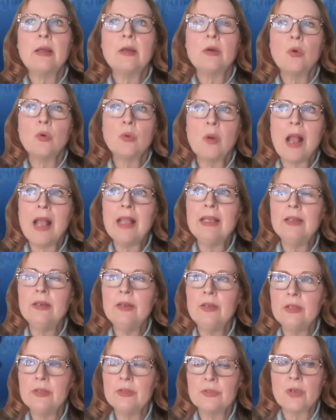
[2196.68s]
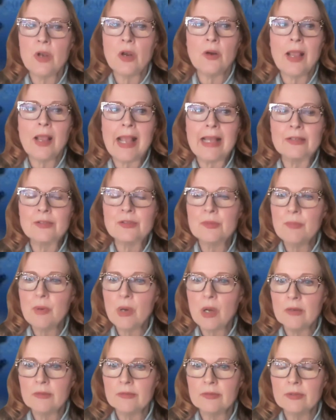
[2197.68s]
Orion is our as
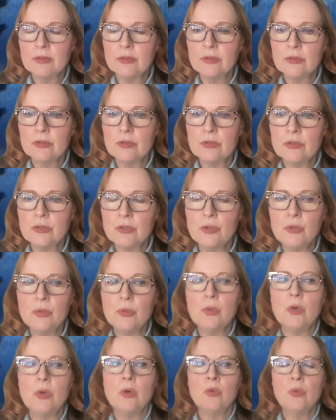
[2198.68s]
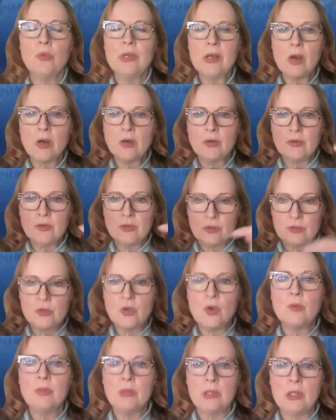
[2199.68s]
above to we are the
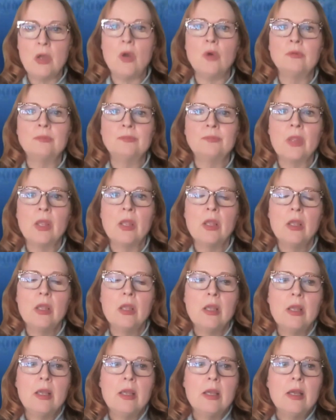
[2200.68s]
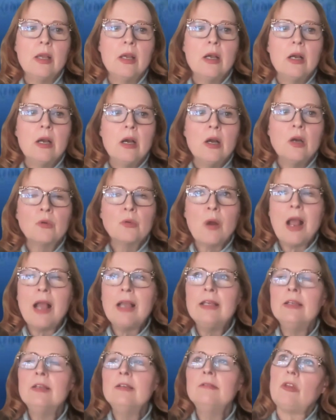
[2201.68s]
so below.
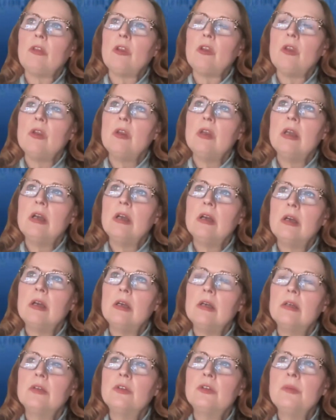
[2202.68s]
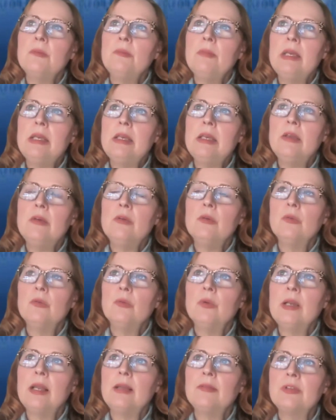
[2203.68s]
Orion, to me,
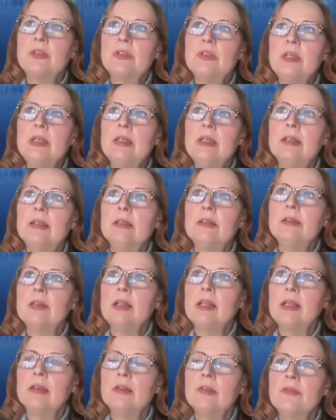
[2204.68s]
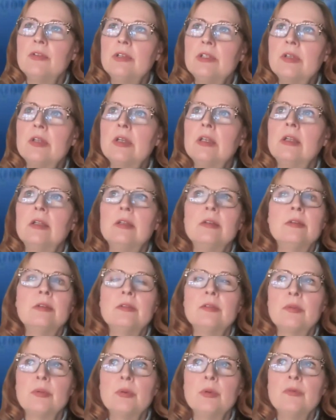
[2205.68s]
when I've seen it and visited it
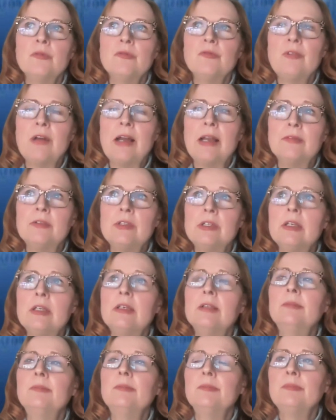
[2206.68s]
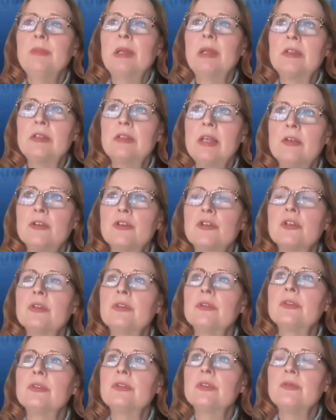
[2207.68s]
through 5D
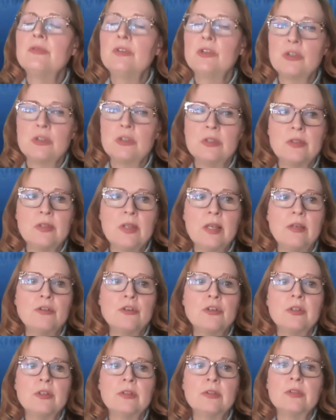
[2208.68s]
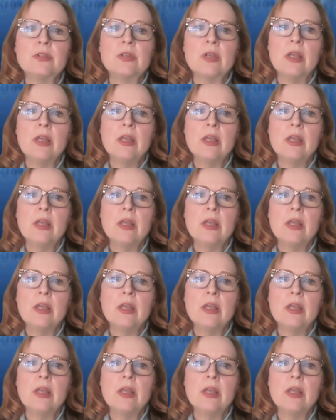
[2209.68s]
meditations and visualizations,